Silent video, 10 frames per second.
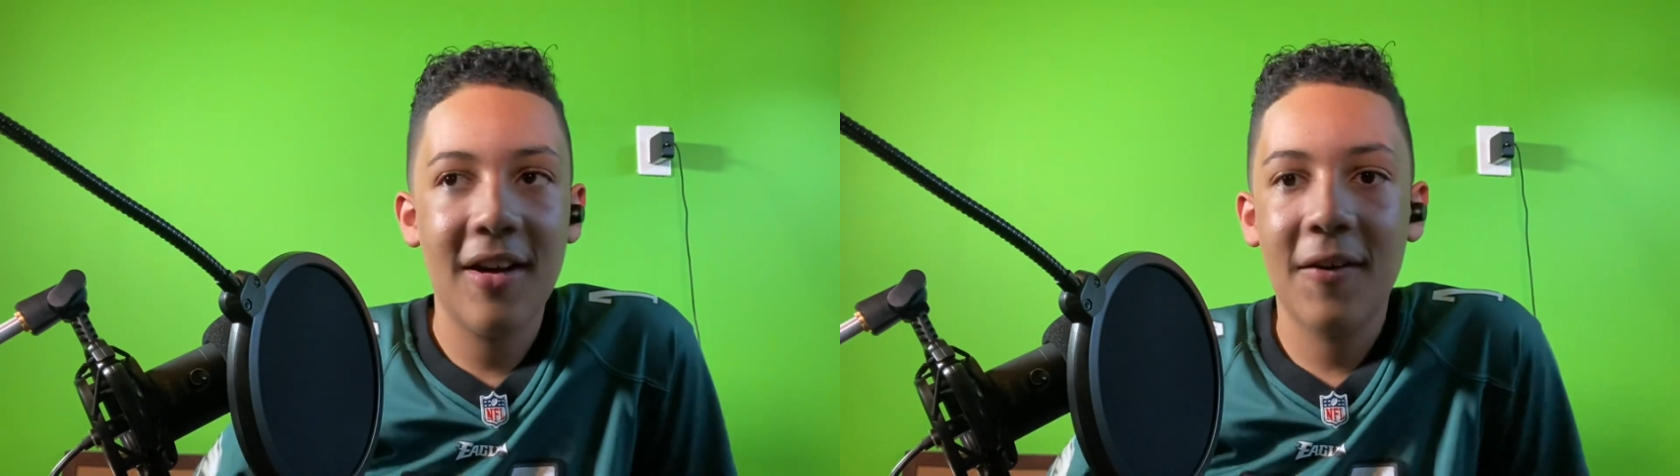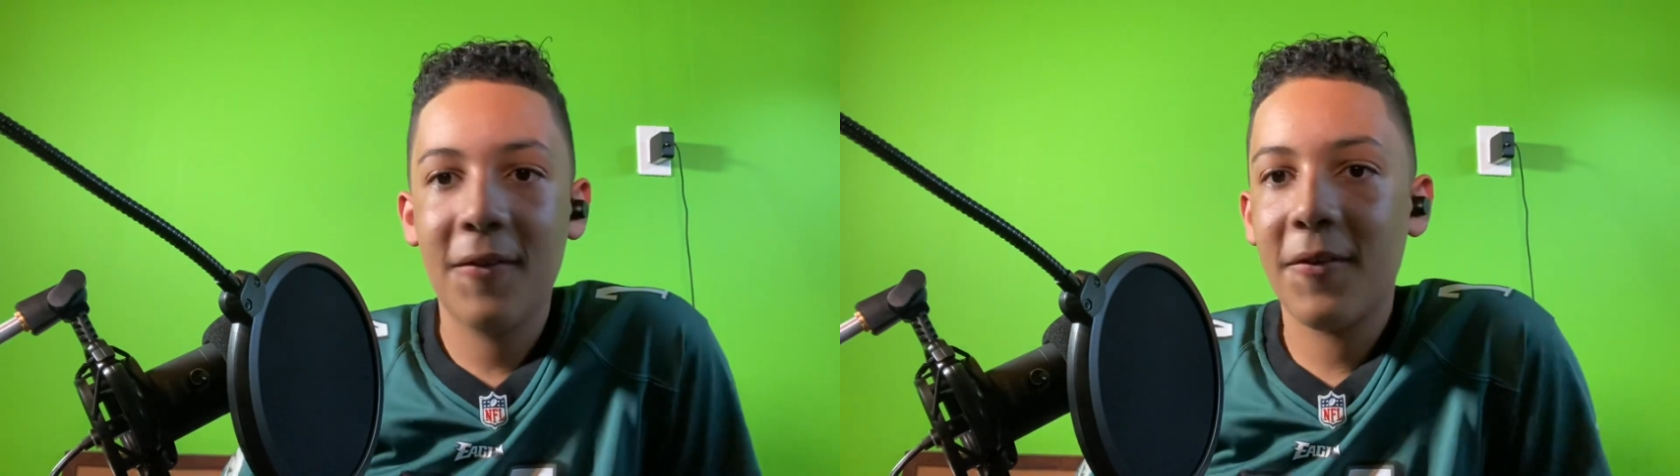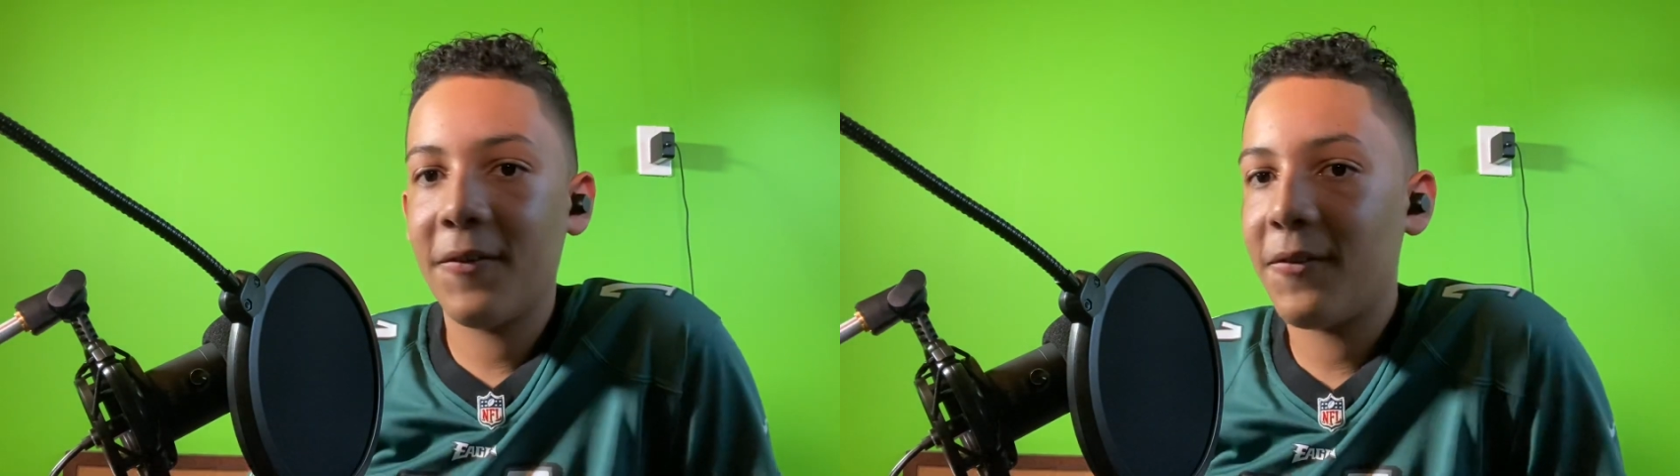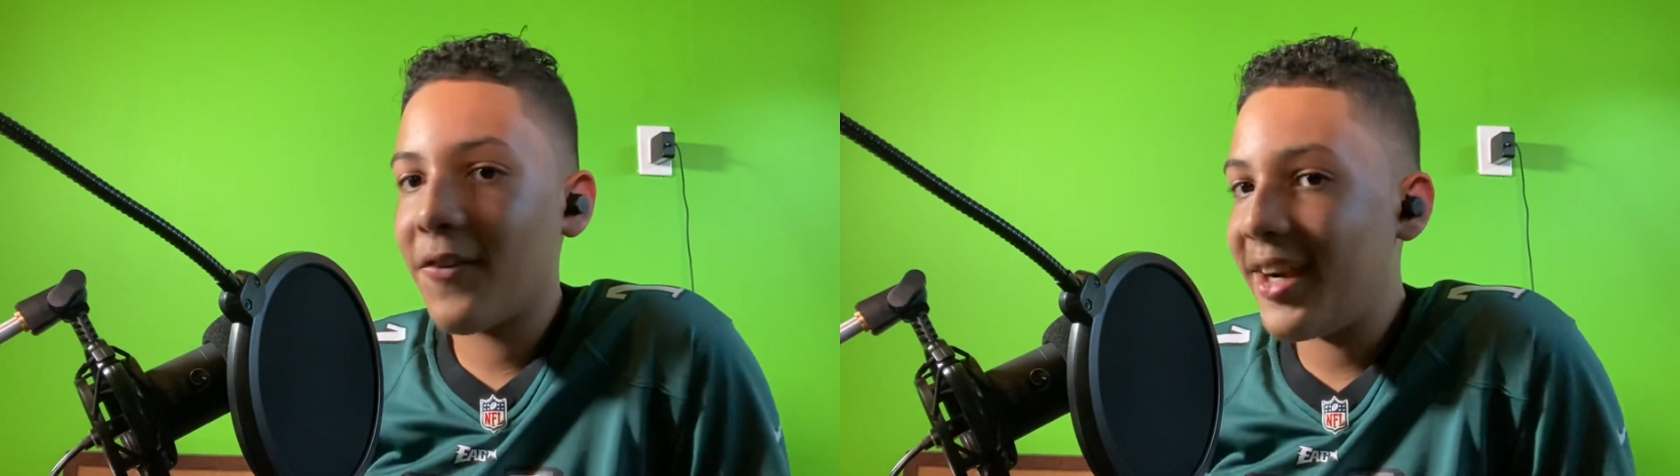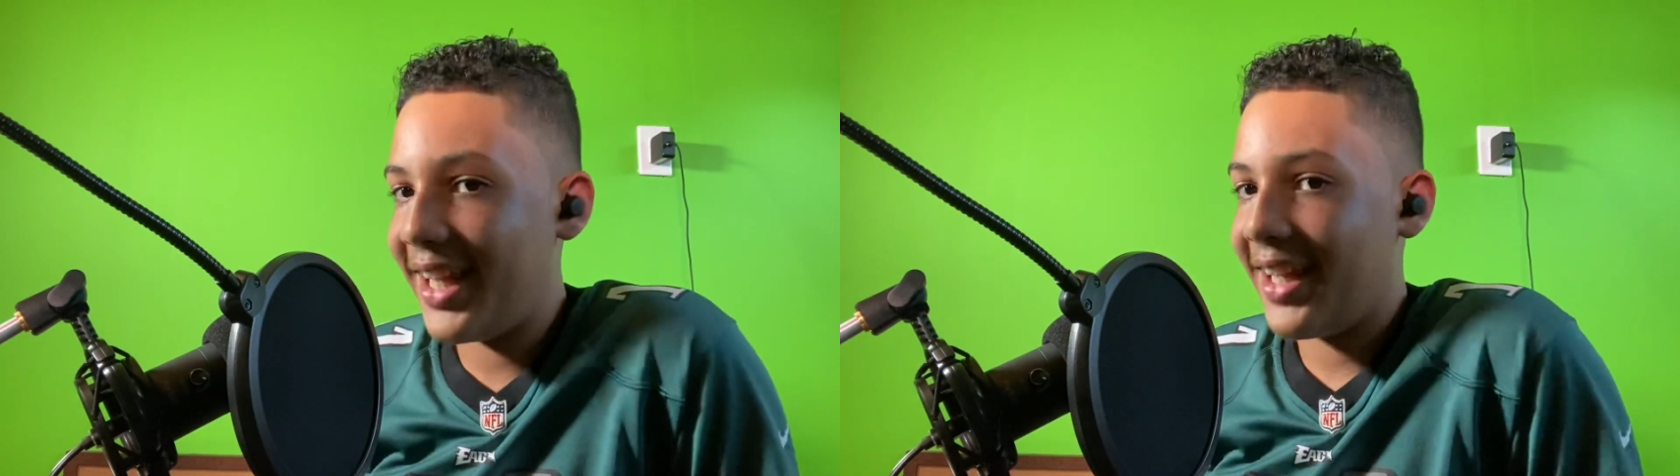for
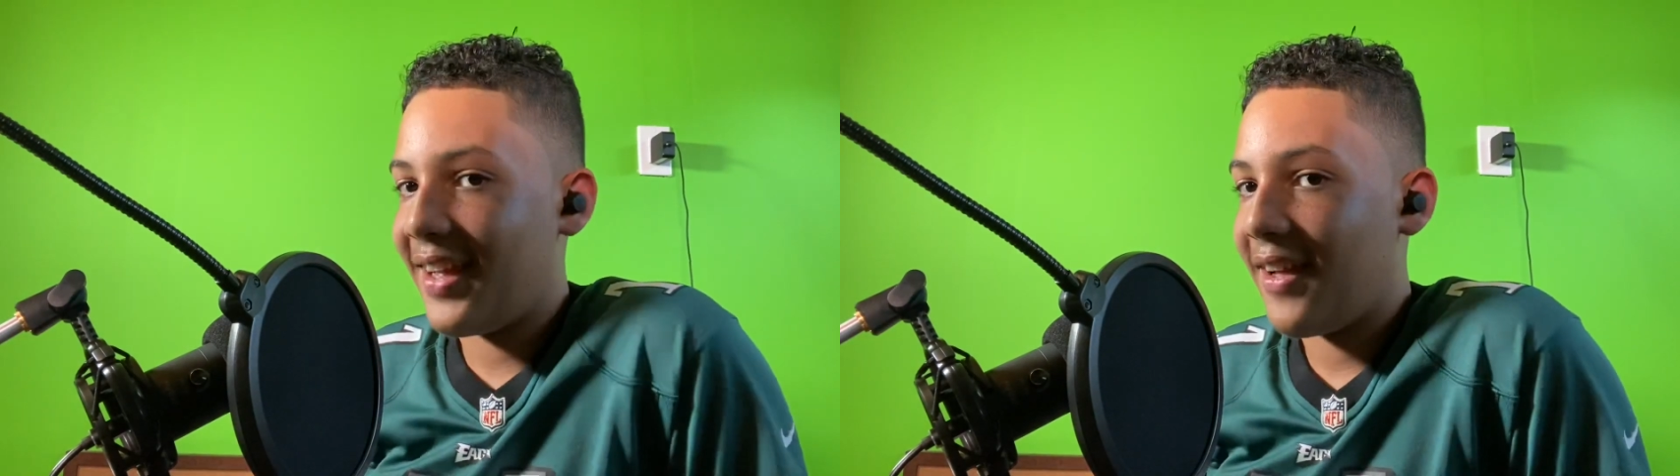free.